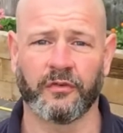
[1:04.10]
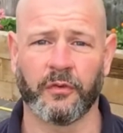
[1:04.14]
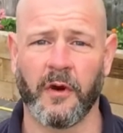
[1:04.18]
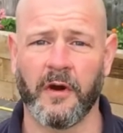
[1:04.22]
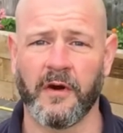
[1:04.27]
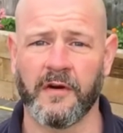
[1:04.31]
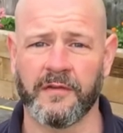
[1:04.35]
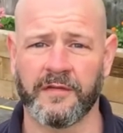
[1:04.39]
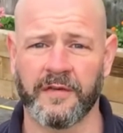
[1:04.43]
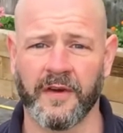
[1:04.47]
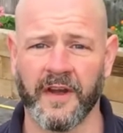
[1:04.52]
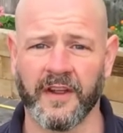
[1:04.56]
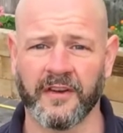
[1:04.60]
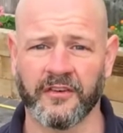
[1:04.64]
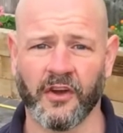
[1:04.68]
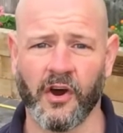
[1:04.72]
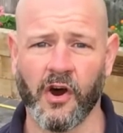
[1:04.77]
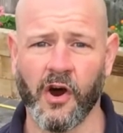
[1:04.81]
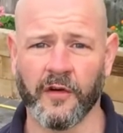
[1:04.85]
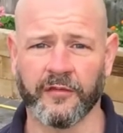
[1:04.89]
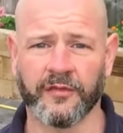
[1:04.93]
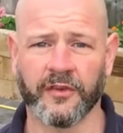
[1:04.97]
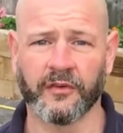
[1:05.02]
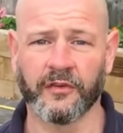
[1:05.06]
12 and a
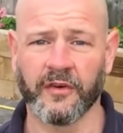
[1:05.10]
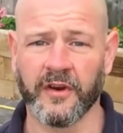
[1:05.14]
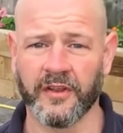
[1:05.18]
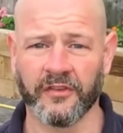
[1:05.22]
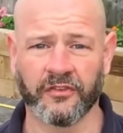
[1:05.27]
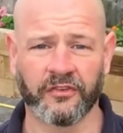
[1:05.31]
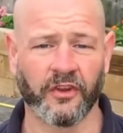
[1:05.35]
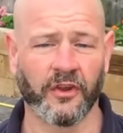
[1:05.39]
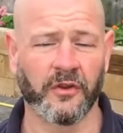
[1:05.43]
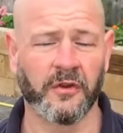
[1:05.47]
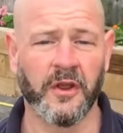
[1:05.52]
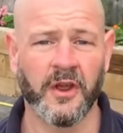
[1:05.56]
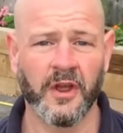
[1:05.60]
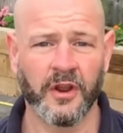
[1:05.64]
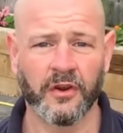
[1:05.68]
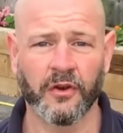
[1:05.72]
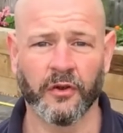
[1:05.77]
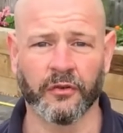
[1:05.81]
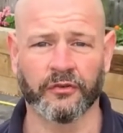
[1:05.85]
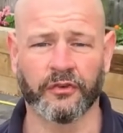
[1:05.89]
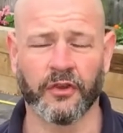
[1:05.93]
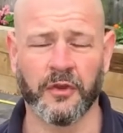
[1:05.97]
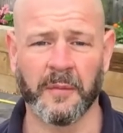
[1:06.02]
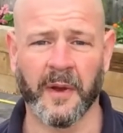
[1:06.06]
half degrees, so
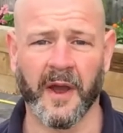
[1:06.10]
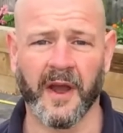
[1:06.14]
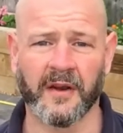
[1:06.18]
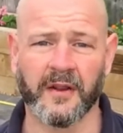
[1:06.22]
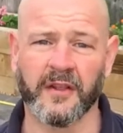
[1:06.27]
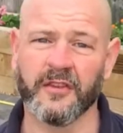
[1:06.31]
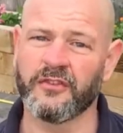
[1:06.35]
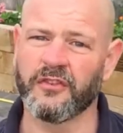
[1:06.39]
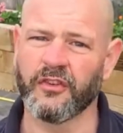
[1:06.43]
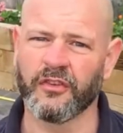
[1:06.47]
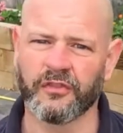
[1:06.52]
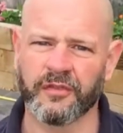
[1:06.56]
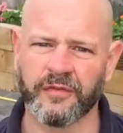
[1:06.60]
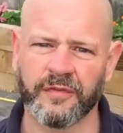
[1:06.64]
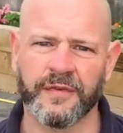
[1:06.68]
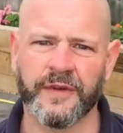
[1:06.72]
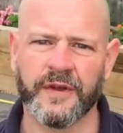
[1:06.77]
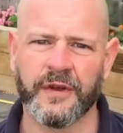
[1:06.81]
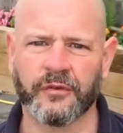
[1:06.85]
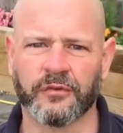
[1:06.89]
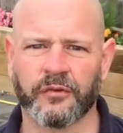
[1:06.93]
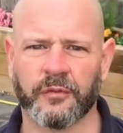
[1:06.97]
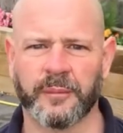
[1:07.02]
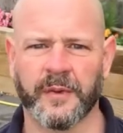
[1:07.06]
not too bad, it just
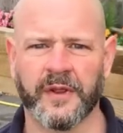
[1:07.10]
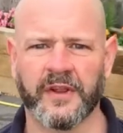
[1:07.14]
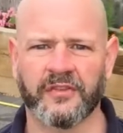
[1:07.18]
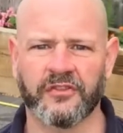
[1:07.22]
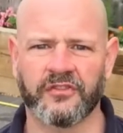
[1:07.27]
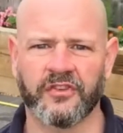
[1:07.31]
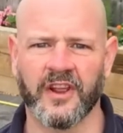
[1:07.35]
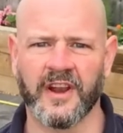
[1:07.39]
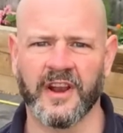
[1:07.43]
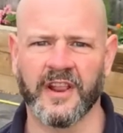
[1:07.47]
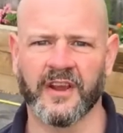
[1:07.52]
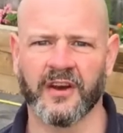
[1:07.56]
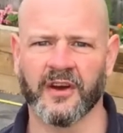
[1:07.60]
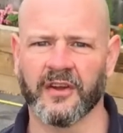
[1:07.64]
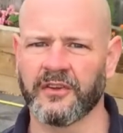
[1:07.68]
feels a bit chilly.